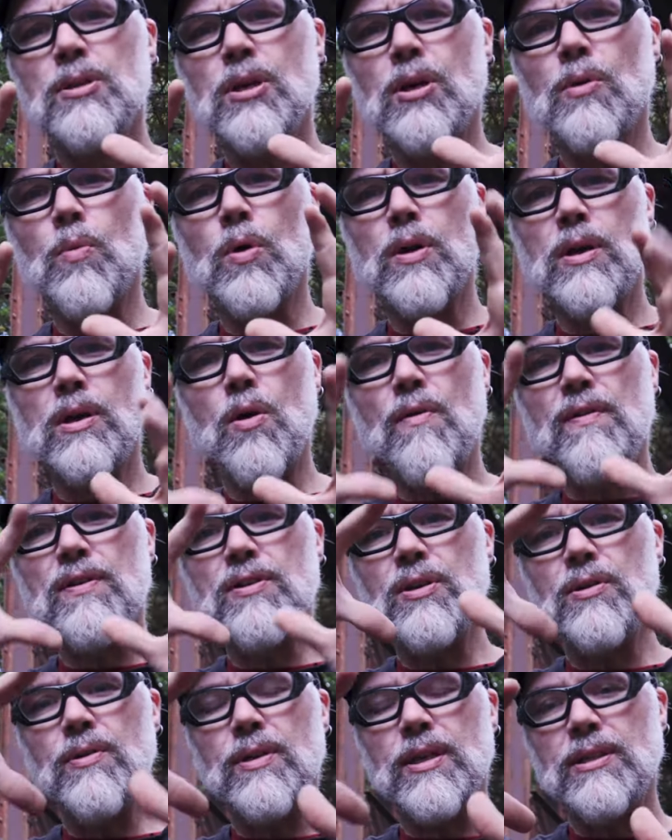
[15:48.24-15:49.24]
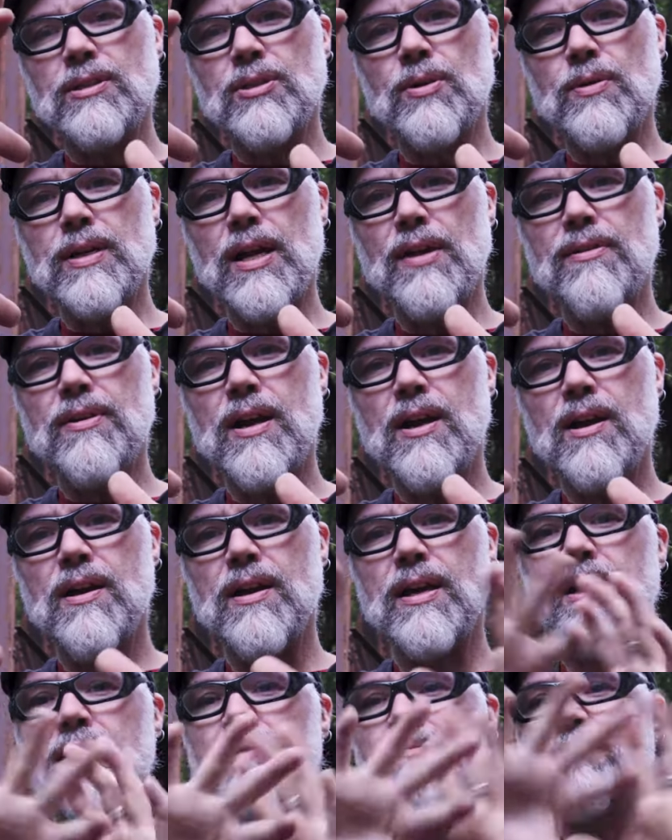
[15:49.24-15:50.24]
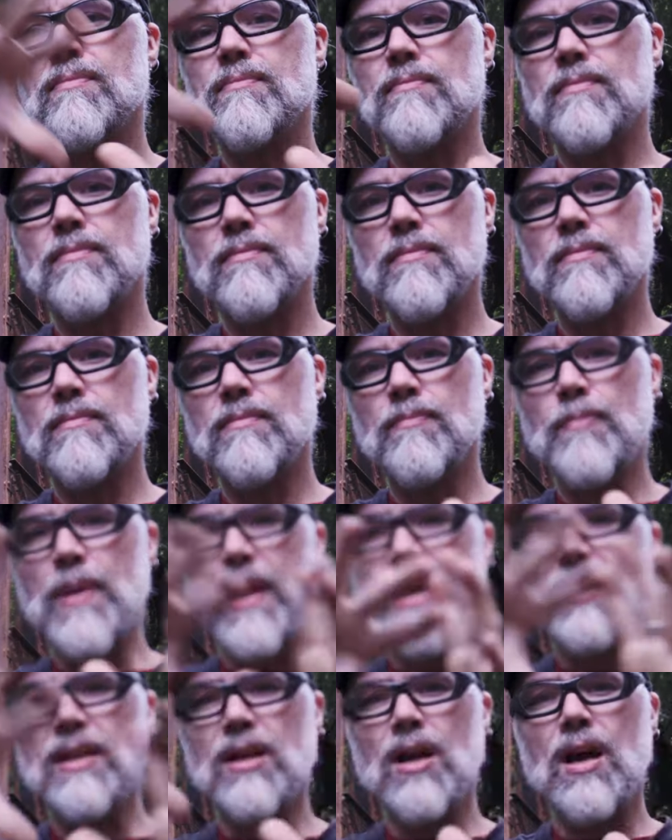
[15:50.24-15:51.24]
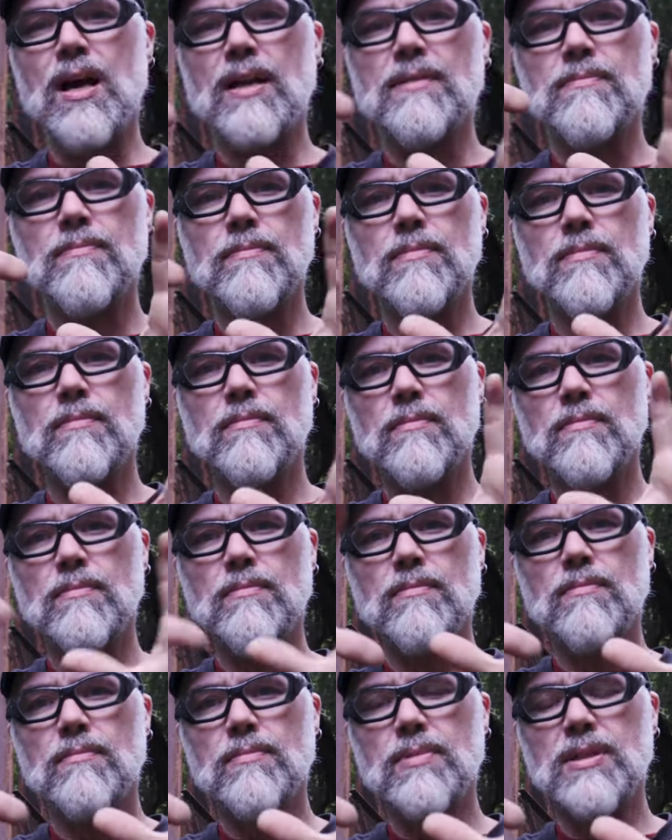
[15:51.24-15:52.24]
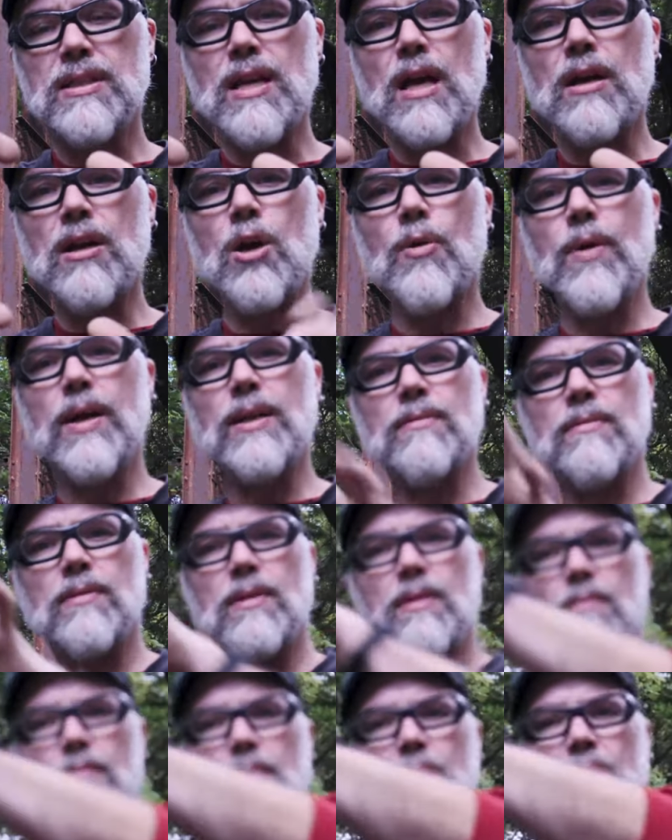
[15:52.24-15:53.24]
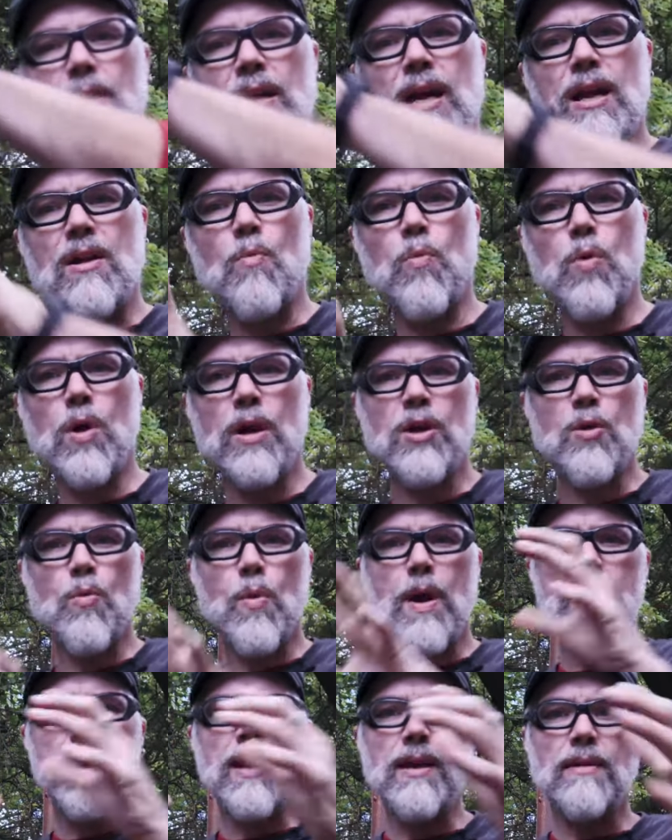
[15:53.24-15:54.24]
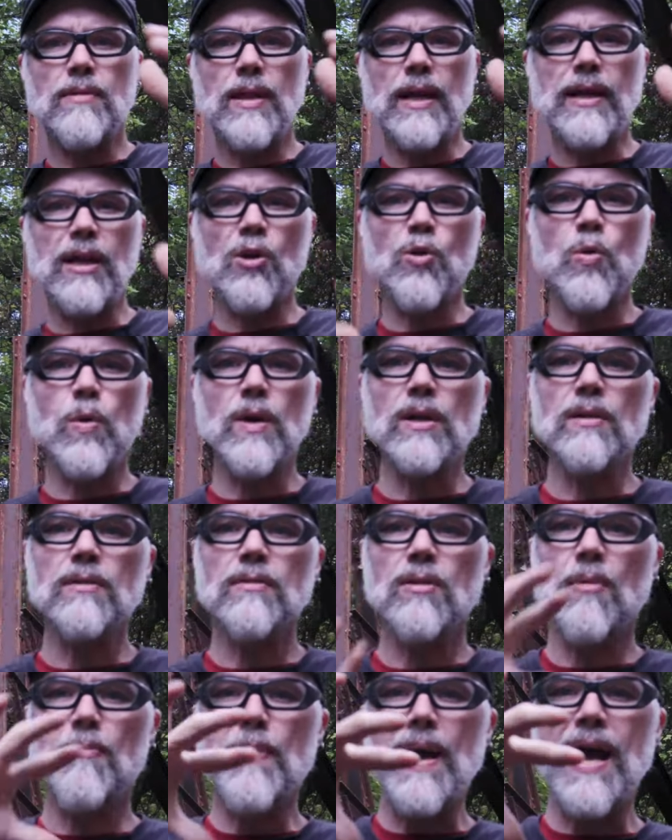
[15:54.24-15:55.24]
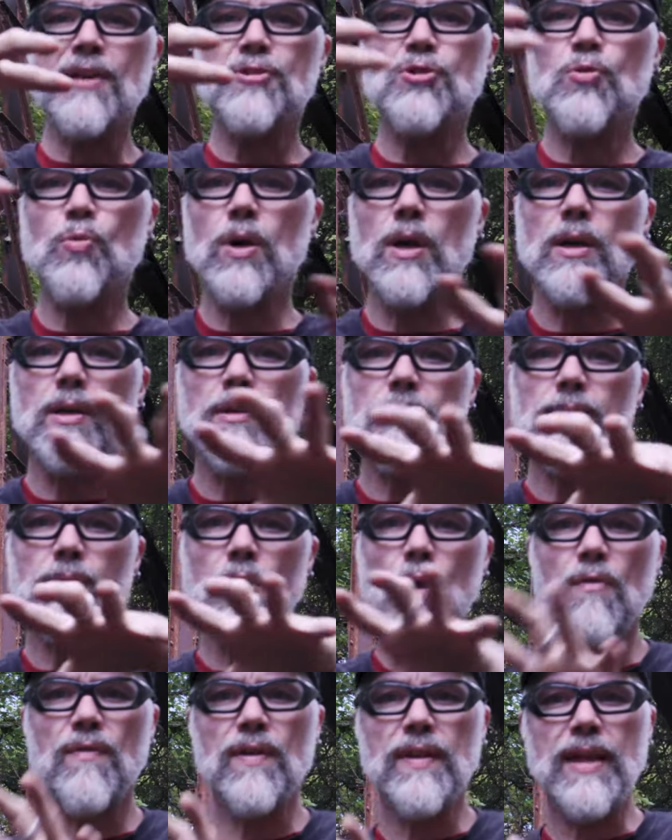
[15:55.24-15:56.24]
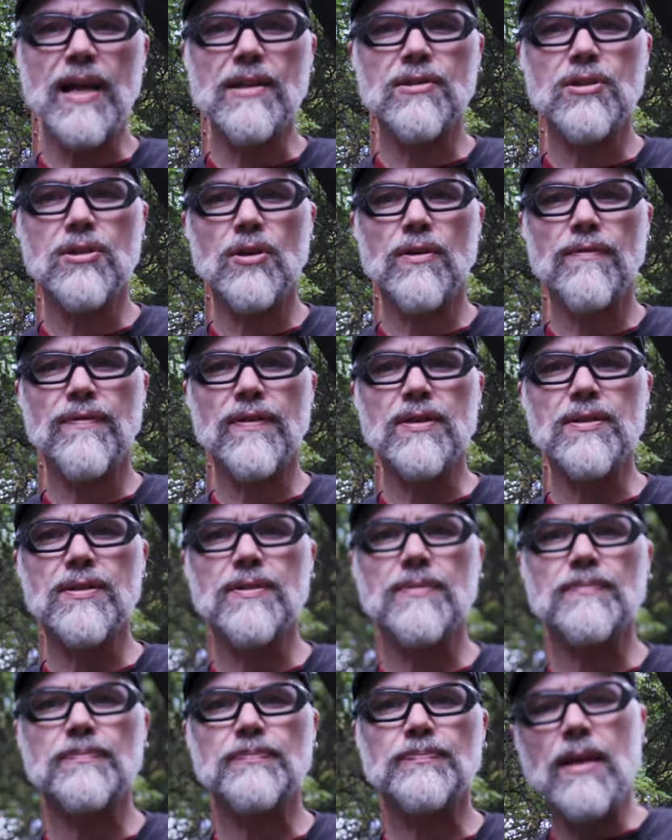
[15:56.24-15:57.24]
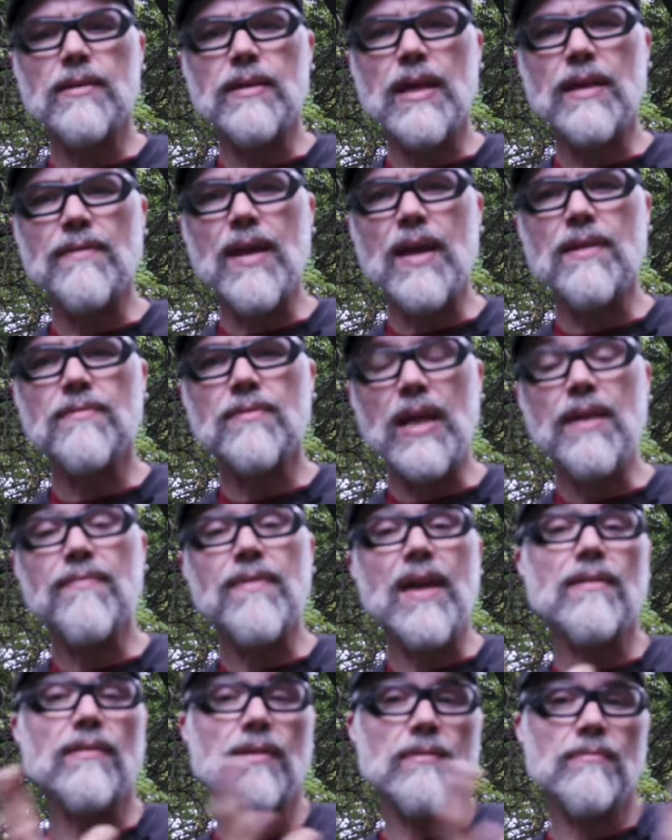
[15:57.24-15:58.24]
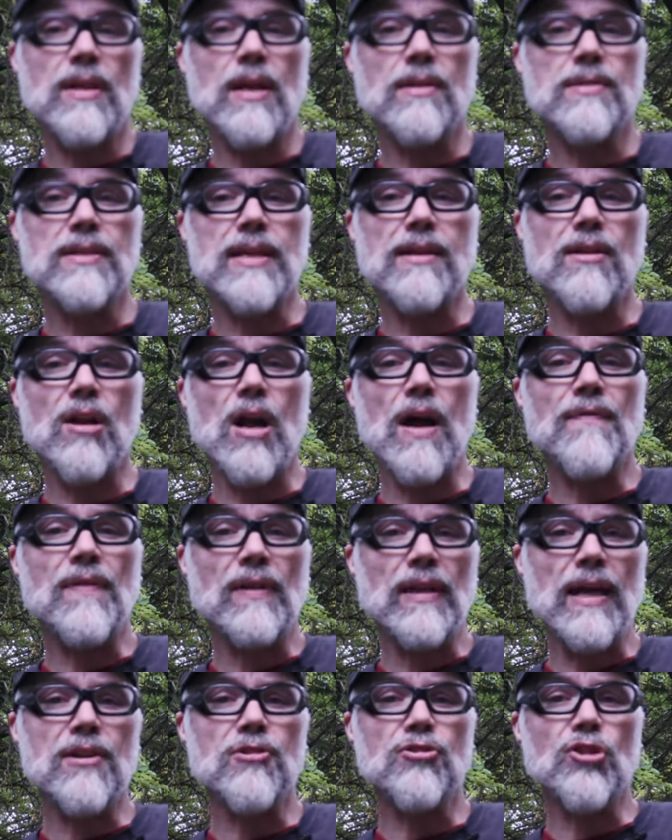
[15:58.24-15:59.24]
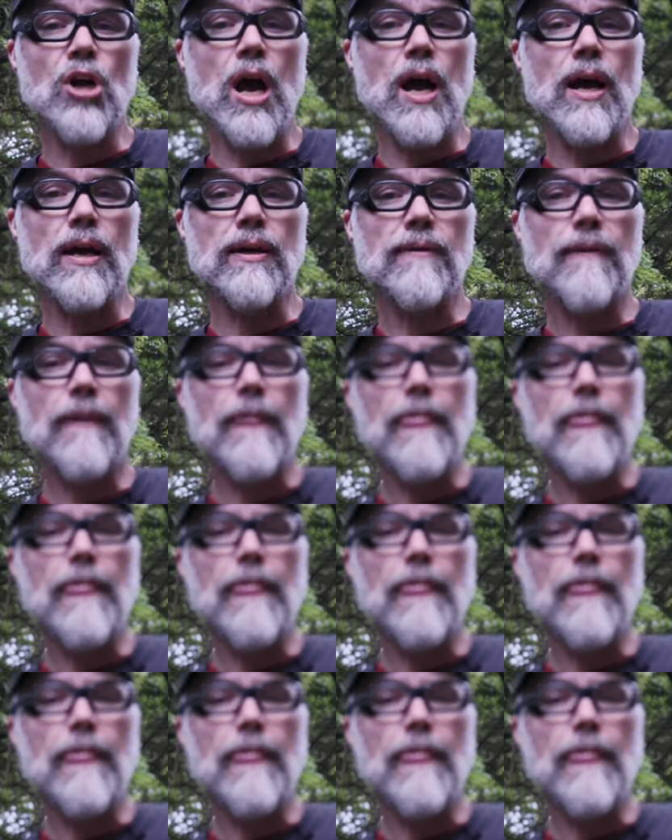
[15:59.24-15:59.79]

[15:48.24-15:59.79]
You can work over to it to another area, paint it on, stucco it, and kind of work your way like a quilt or patchwork over that surface, and then you know, set it off and let it dry.